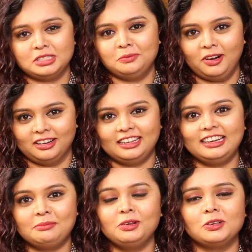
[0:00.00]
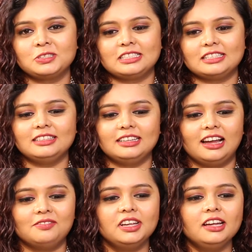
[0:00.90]
most importantly, let me also say that
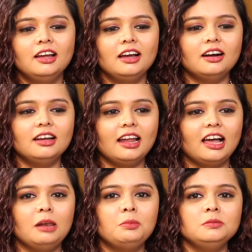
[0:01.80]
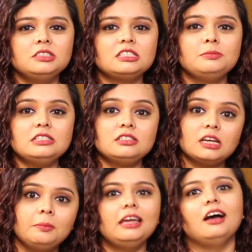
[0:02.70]
having an album jisme
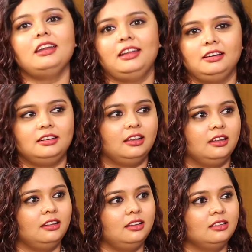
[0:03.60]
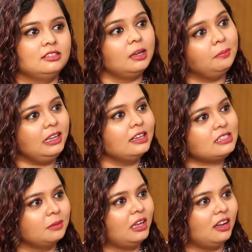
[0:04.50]
sabhi gaane hit hai, sabhi
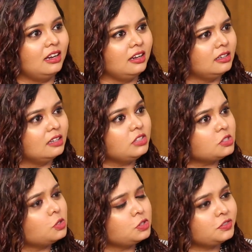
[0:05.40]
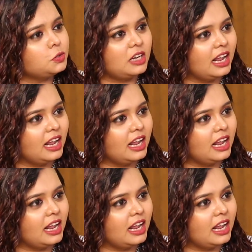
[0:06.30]
ke sabhi gaane hit hai, which is also so